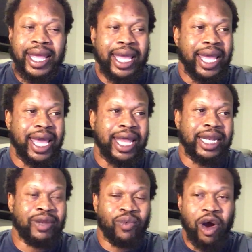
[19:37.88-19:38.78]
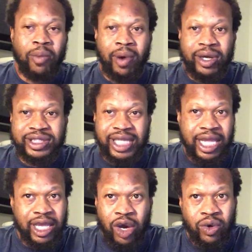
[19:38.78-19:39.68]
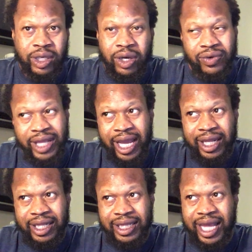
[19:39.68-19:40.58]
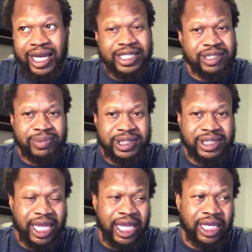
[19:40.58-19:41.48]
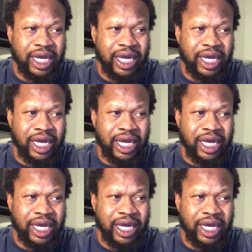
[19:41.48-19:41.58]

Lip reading: and Walmart say, oh, no, that is a mistake.